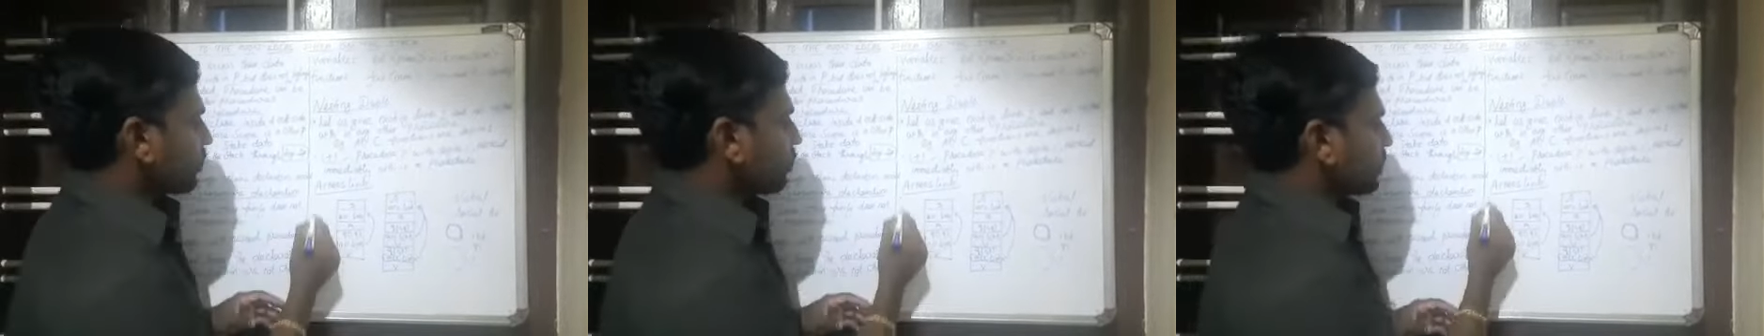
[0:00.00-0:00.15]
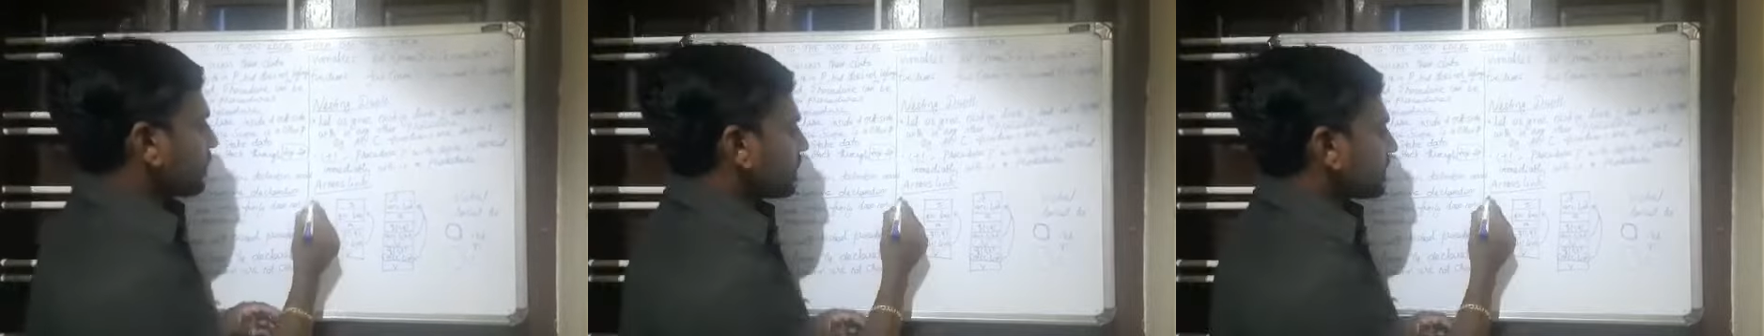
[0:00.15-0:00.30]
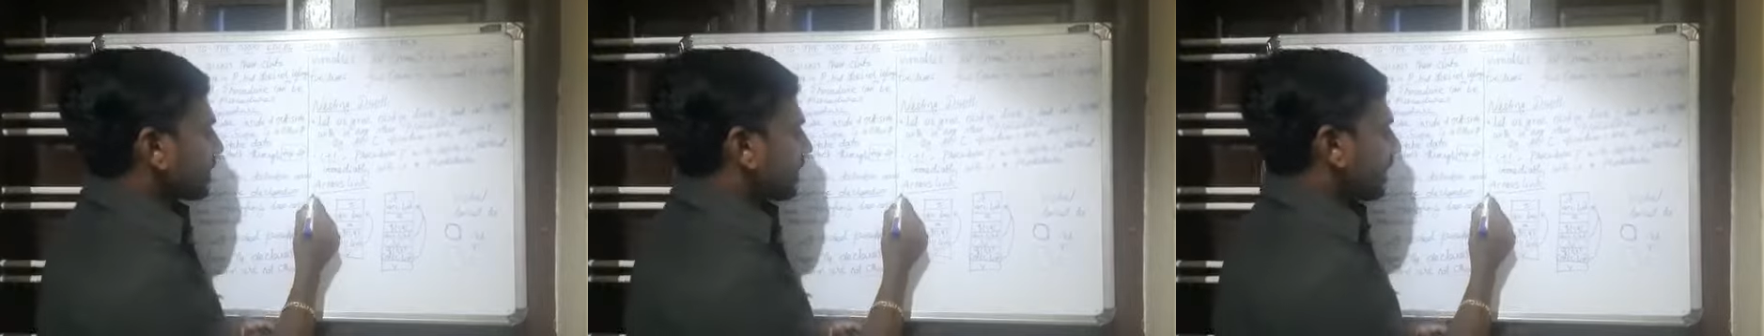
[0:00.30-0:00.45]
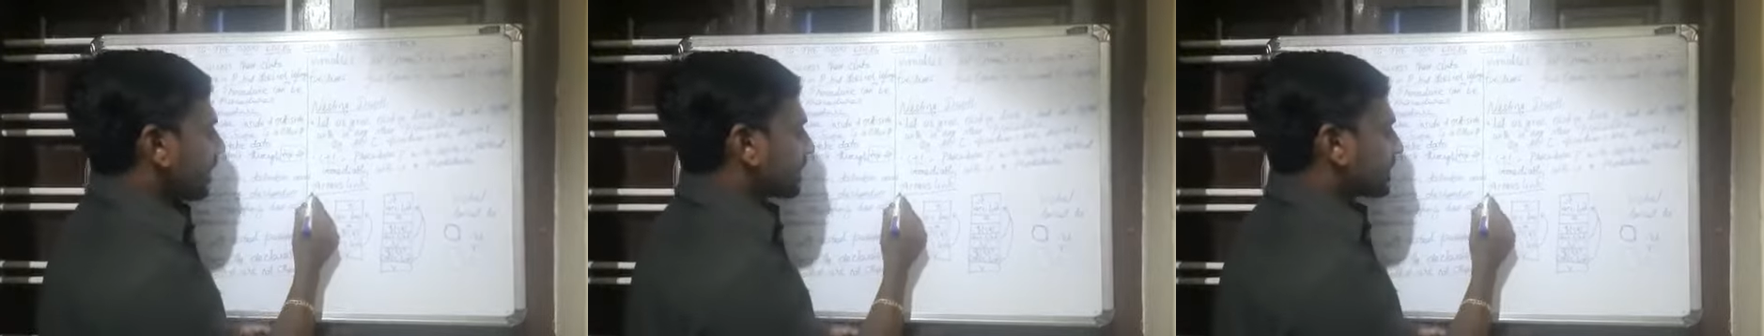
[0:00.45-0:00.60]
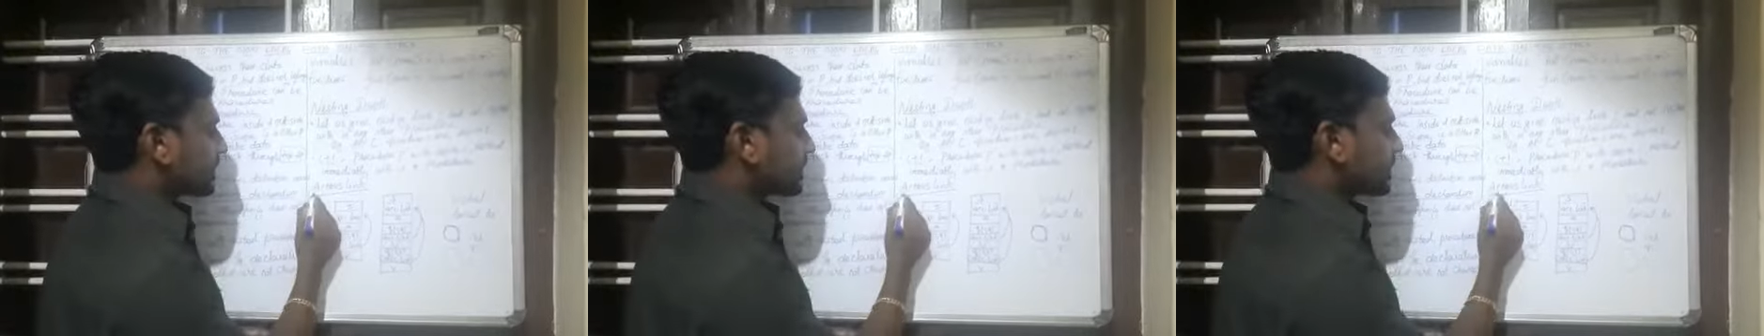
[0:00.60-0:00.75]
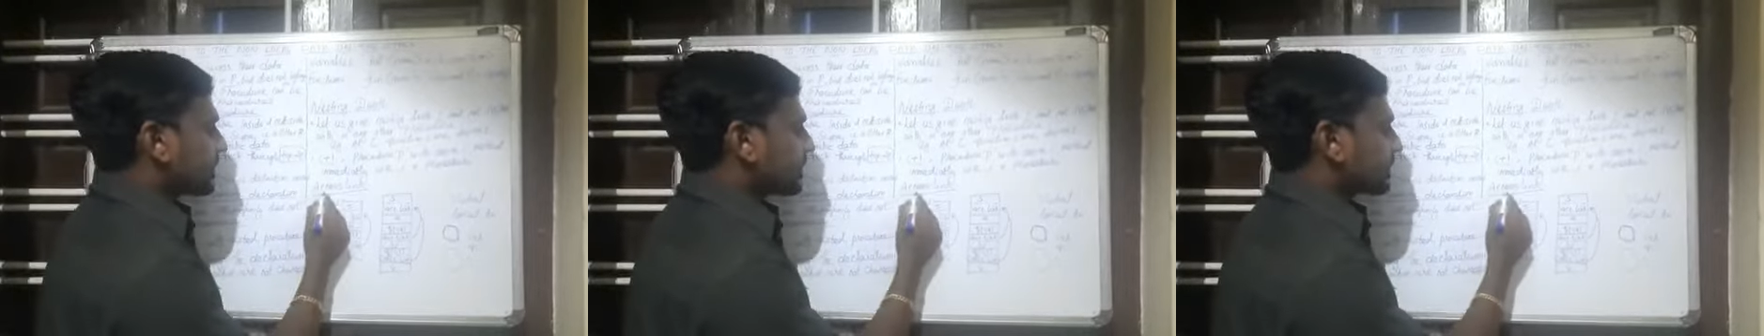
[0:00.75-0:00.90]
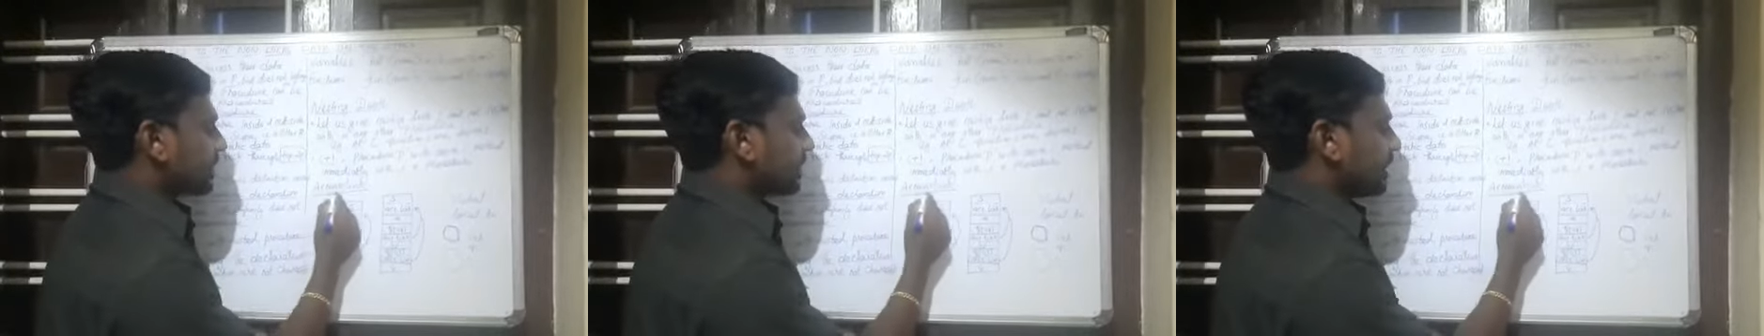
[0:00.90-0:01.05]
one is
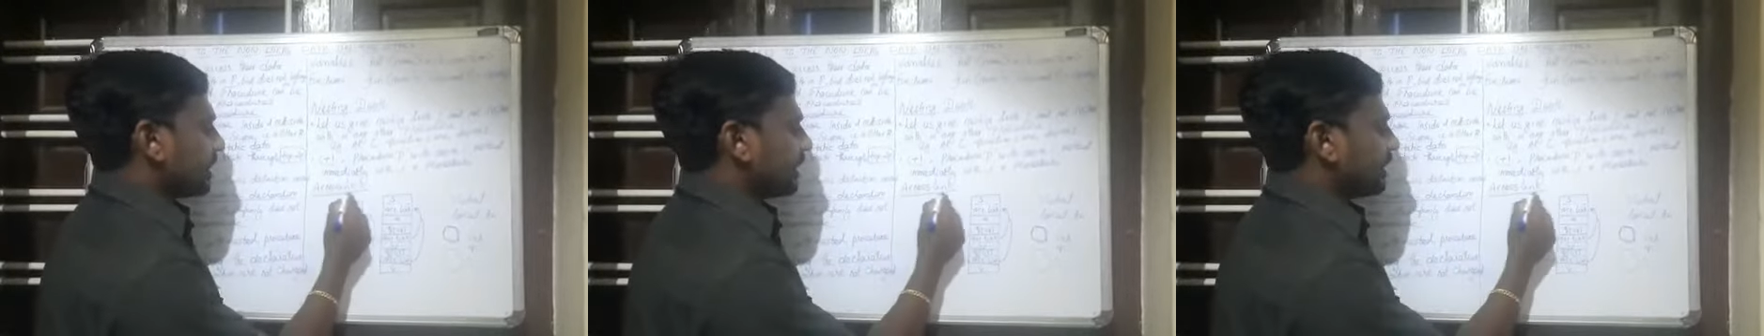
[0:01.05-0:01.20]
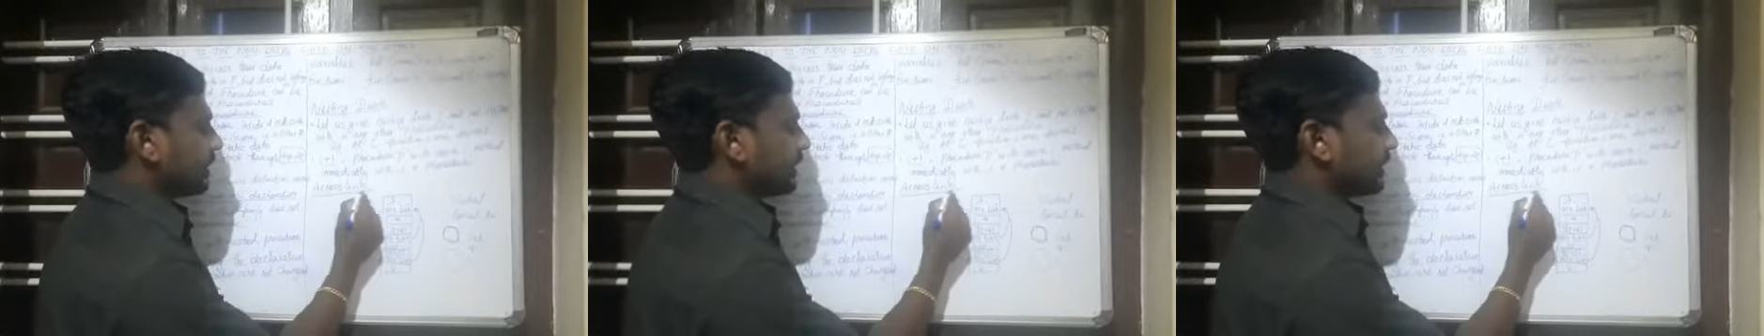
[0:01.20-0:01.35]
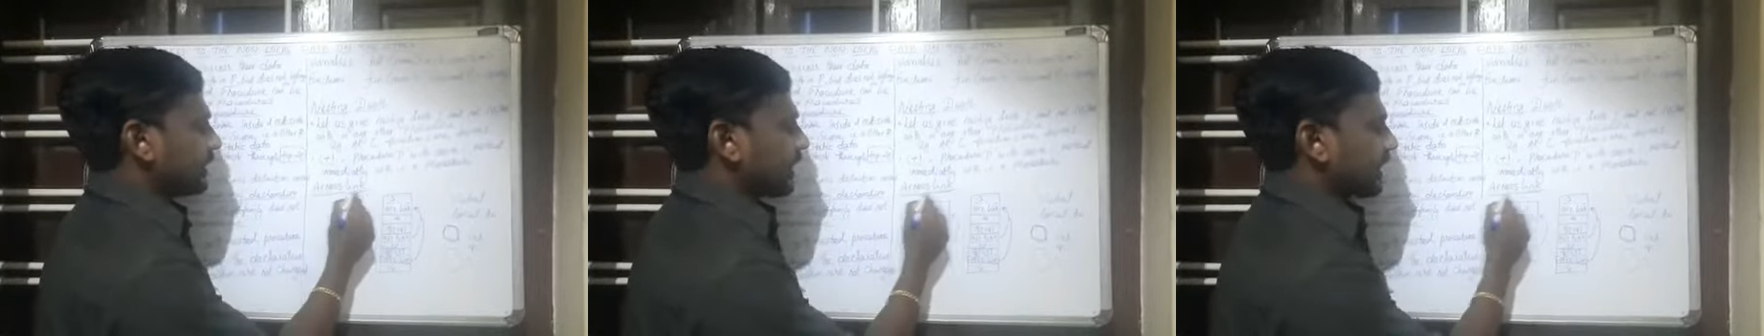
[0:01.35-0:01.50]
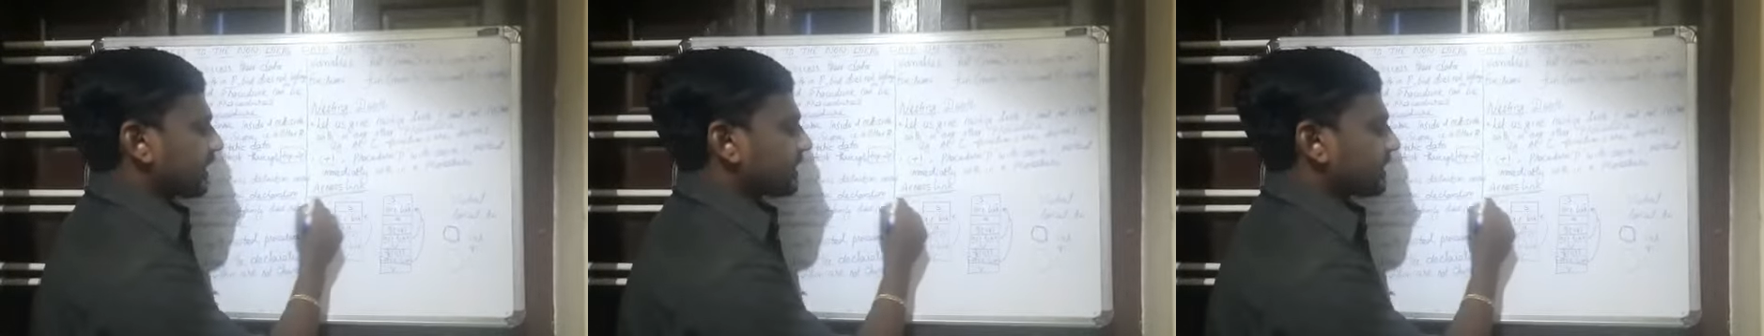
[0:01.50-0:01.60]
access link.